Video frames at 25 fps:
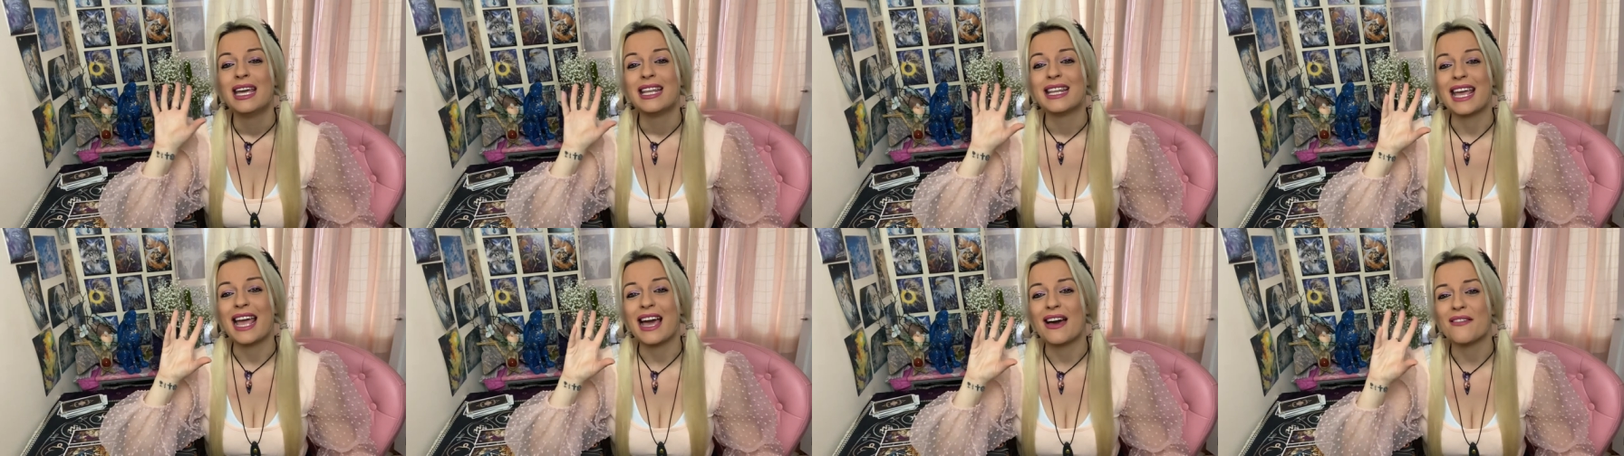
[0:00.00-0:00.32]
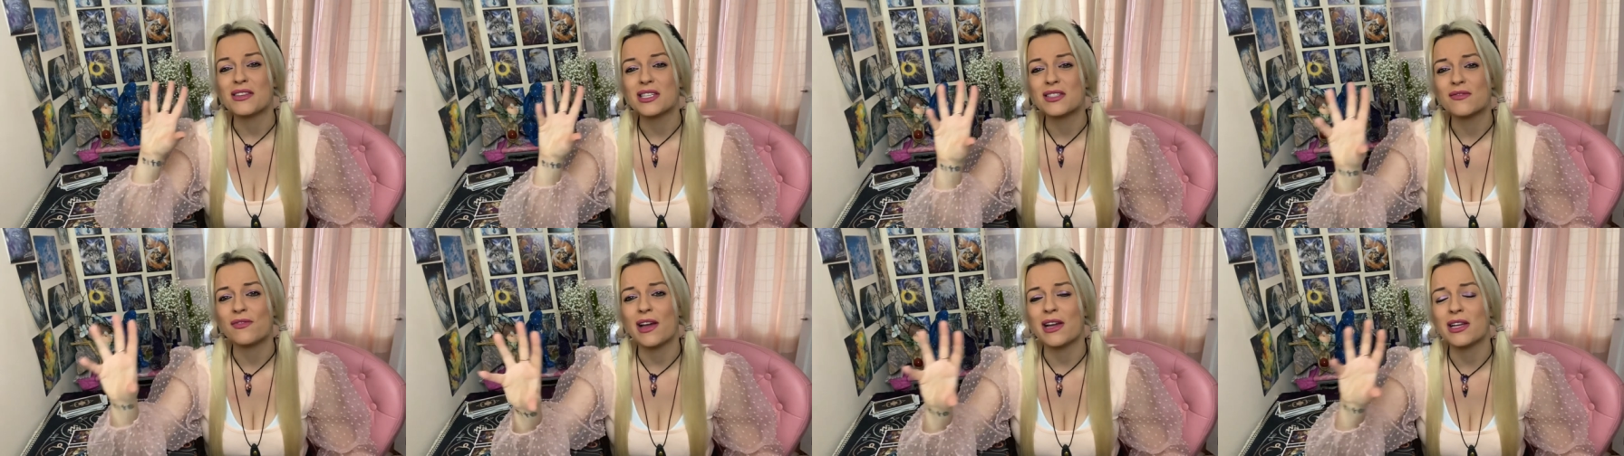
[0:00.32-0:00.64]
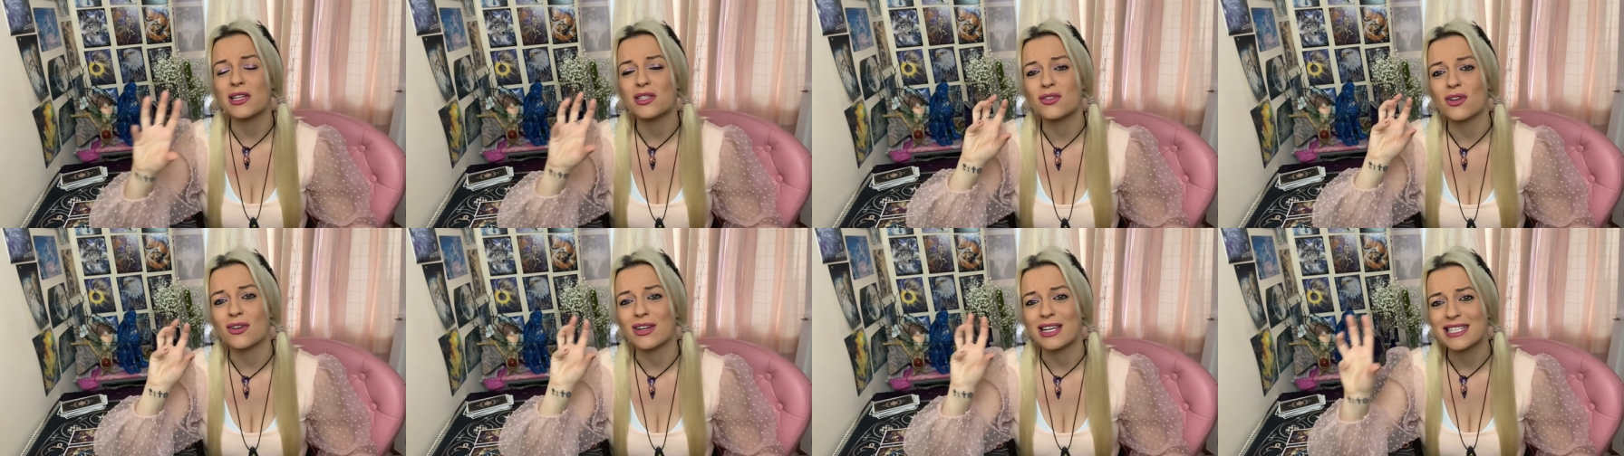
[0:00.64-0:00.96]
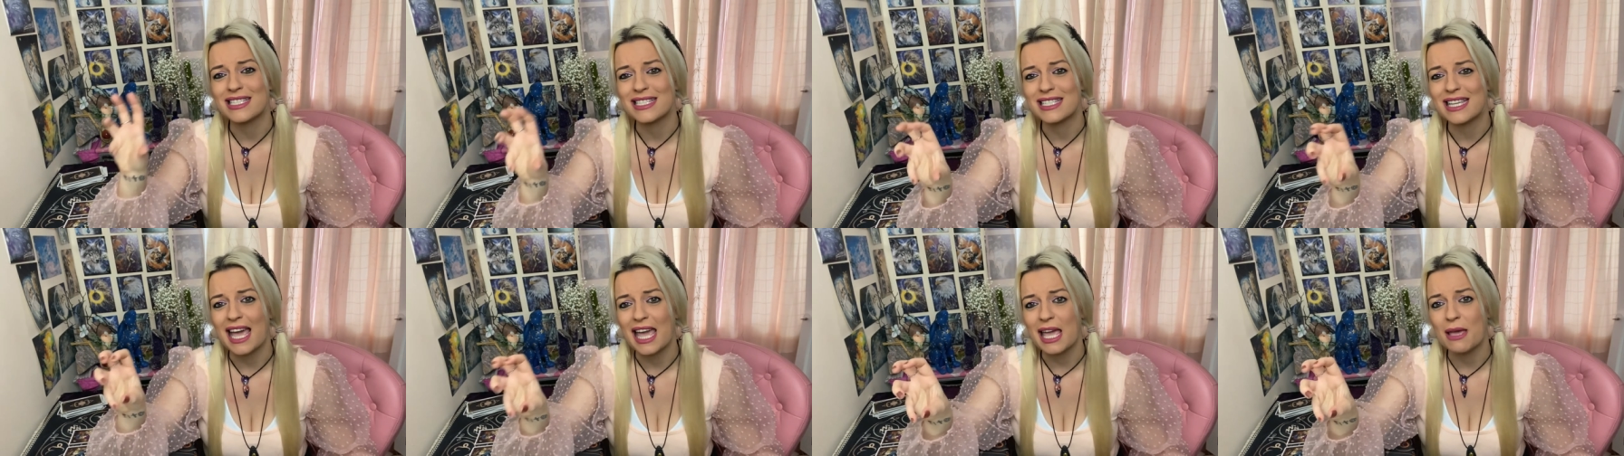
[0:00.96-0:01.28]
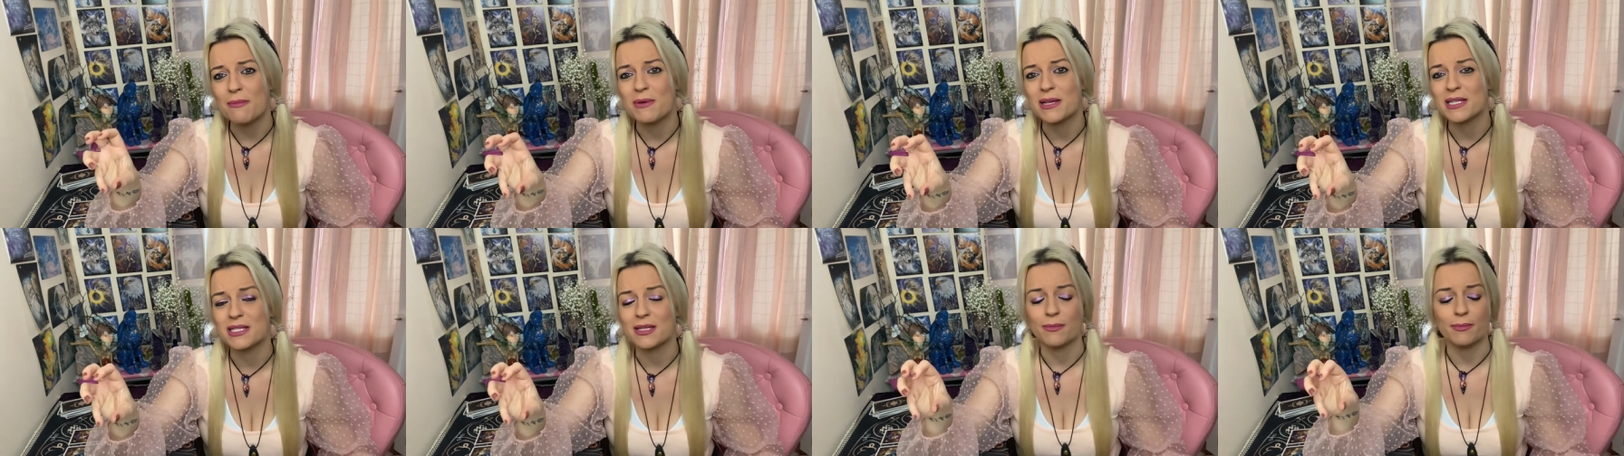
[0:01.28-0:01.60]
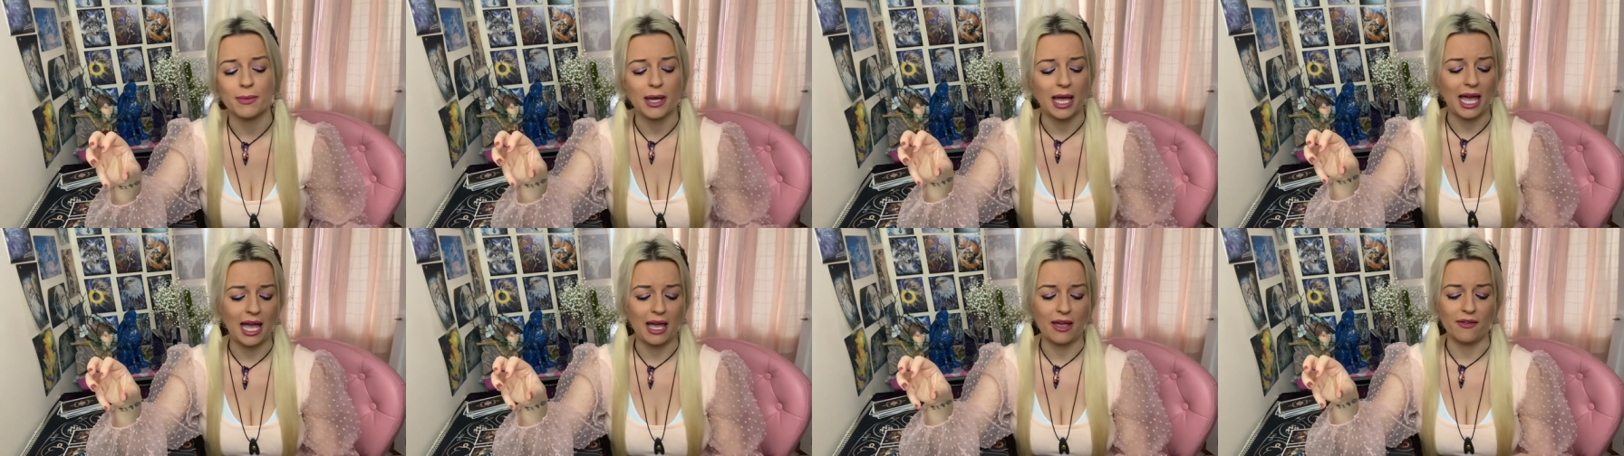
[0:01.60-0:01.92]
They have this very strong escapism
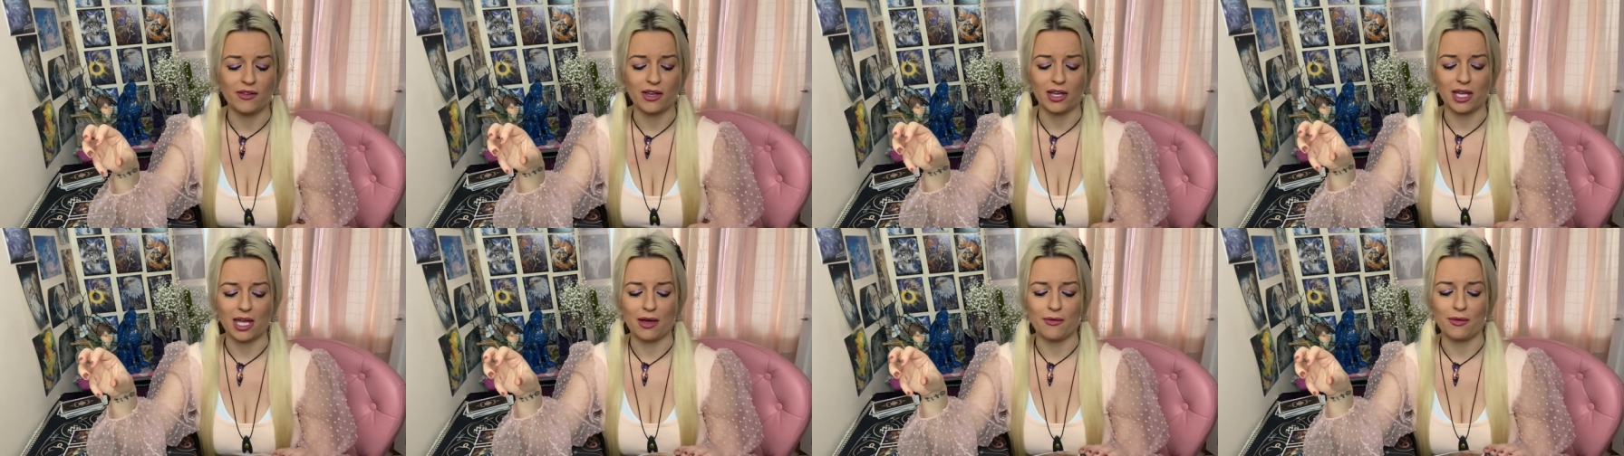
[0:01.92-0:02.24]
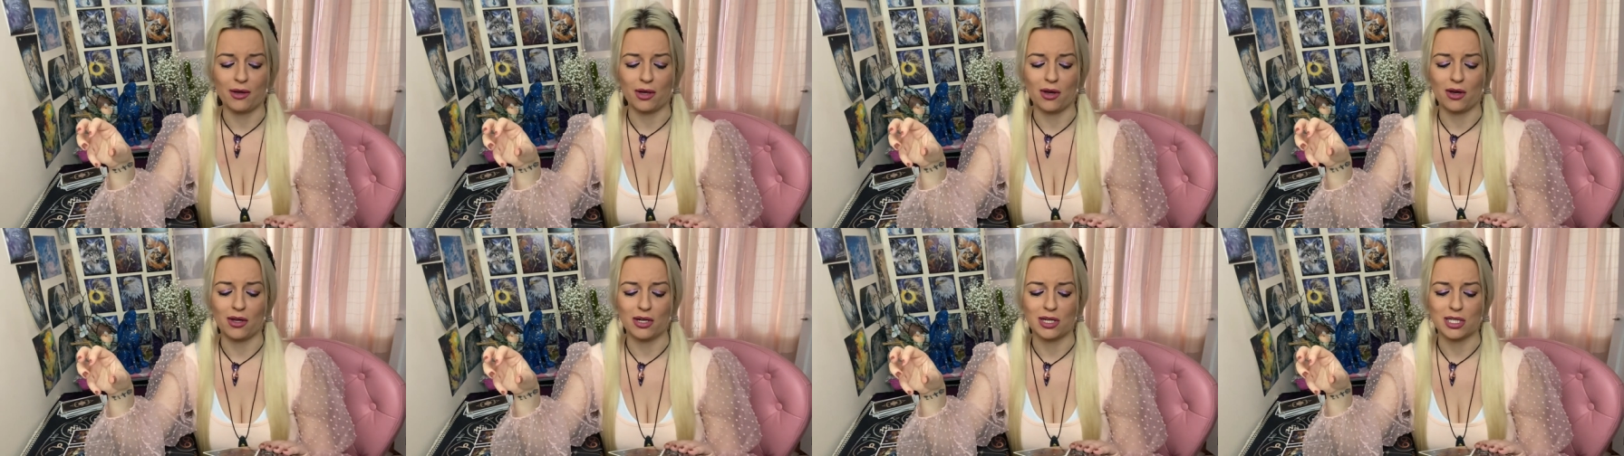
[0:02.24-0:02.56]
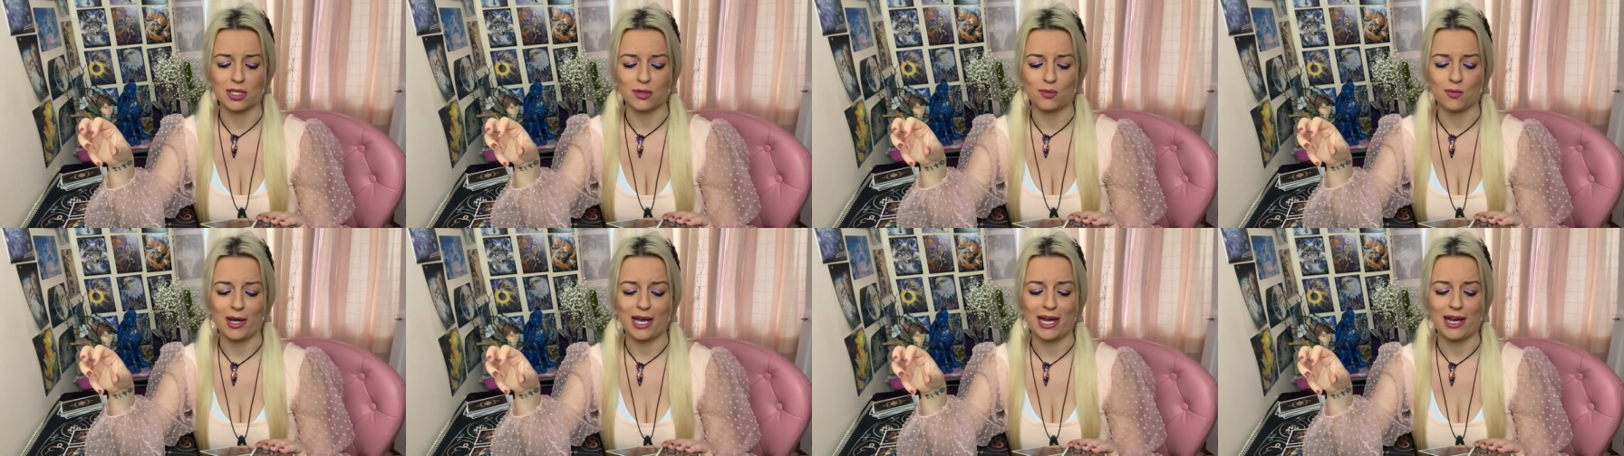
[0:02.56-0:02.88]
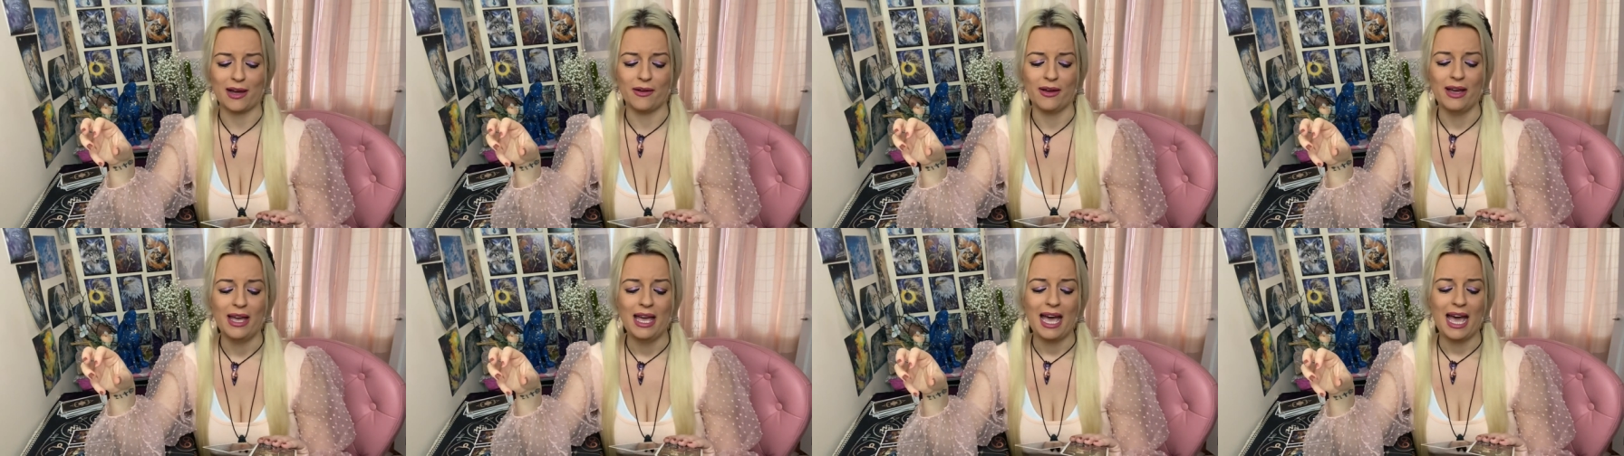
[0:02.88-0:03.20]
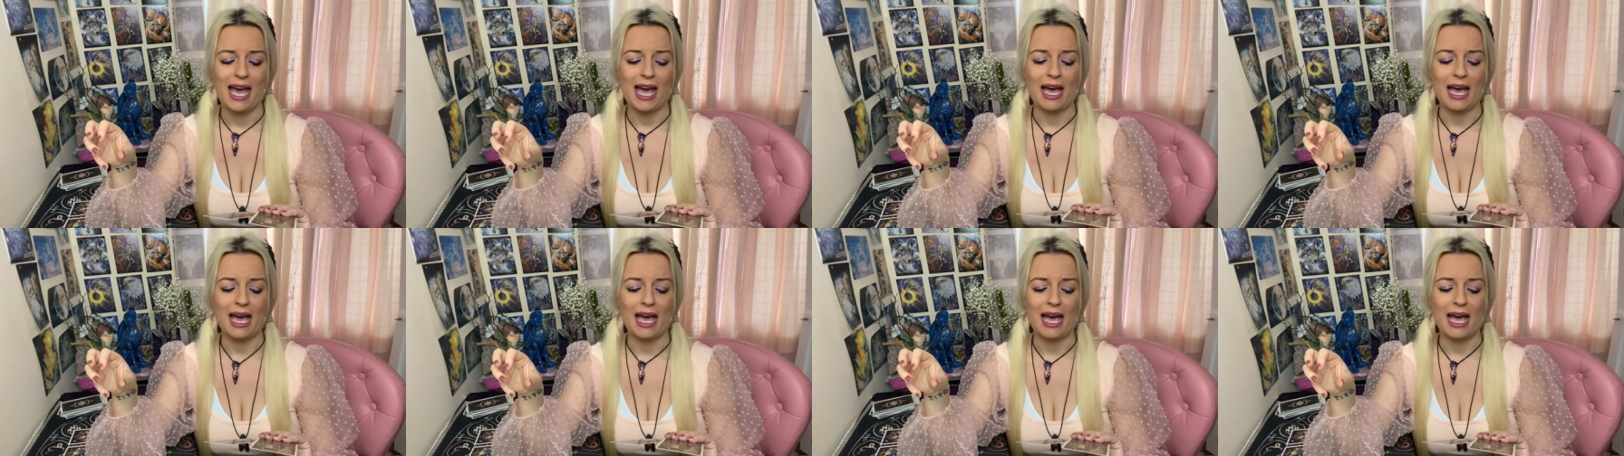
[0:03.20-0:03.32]
behaviour going on as well,